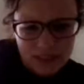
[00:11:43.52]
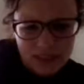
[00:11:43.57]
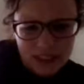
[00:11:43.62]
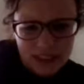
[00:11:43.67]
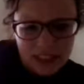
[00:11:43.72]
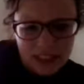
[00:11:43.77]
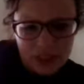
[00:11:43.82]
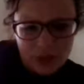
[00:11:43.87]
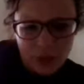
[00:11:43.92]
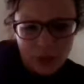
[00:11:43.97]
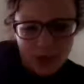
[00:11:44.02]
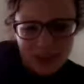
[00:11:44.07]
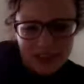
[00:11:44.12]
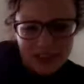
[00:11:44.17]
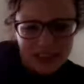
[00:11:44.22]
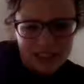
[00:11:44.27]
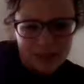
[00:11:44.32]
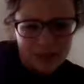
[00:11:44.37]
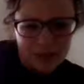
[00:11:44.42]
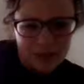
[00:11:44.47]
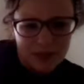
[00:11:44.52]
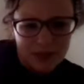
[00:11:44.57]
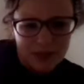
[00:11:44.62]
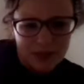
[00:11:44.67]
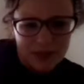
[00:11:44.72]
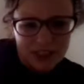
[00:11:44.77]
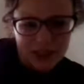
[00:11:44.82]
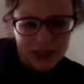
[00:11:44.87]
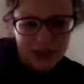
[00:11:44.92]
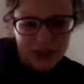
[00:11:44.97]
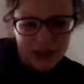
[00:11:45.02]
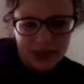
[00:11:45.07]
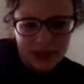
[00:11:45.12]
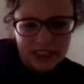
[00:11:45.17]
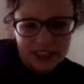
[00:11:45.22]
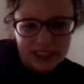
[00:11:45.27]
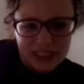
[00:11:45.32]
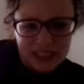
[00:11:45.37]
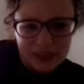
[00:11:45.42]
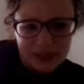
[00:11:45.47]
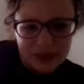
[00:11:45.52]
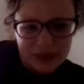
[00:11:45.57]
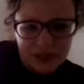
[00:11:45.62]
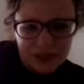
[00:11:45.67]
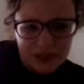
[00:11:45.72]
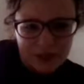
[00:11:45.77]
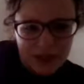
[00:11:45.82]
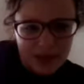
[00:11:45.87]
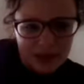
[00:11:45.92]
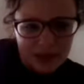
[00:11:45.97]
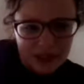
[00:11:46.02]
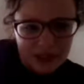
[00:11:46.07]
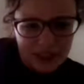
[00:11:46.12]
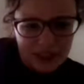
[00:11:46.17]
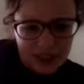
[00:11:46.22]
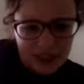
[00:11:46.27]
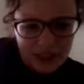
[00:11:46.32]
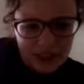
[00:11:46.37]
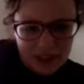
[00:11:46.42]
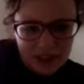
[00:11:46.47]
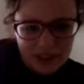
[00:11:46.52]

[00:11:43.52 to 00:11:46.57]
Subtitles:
It says one decimal place, so I guess it doesn't really matter.